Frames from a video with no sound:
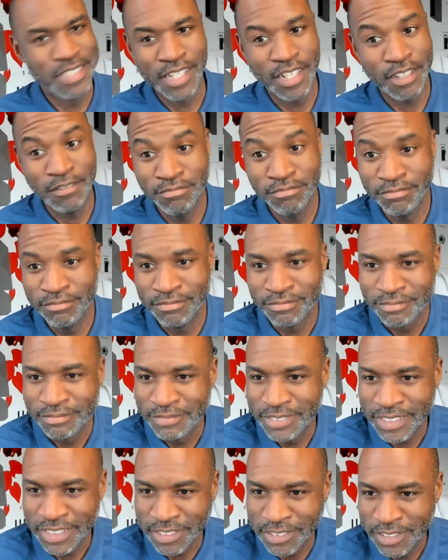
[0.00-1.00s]
They're like, mm-mm,
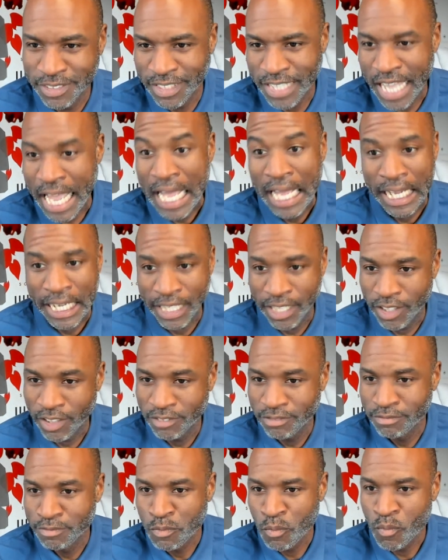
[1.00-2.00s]
it's the I.
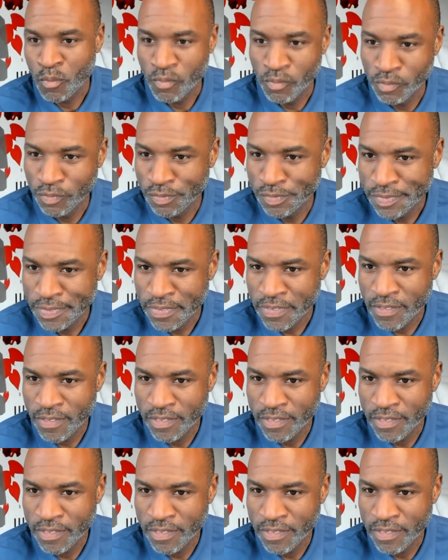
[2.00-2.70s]
Mm-hmm.